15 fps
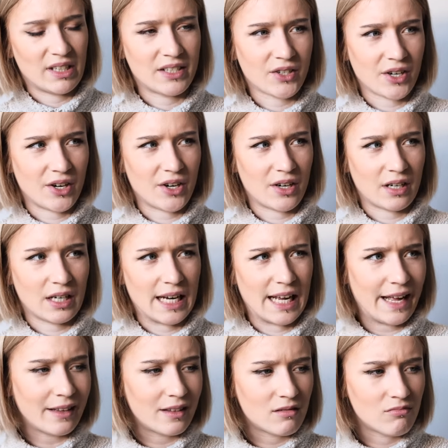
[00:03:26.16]
is her
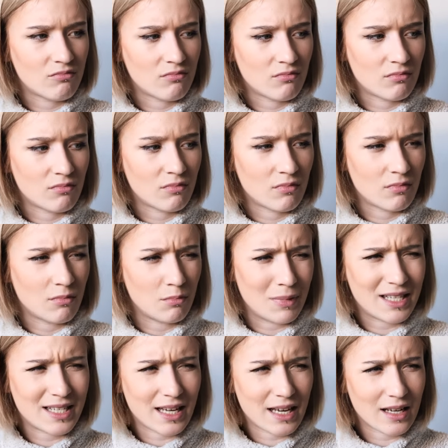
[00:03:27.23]
head
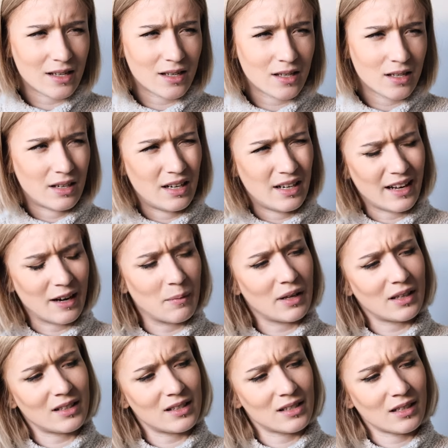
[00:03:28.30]
missing a little
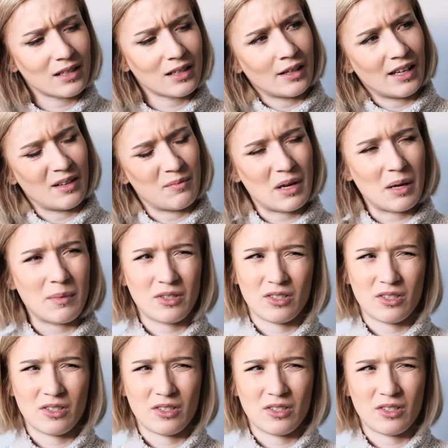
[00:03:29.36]
bit? and maybe